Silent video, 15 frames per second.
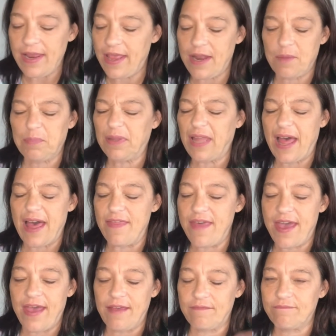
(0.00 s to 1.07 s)
and apply
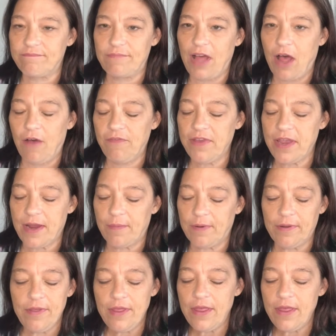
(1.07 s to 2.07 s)
that off camera.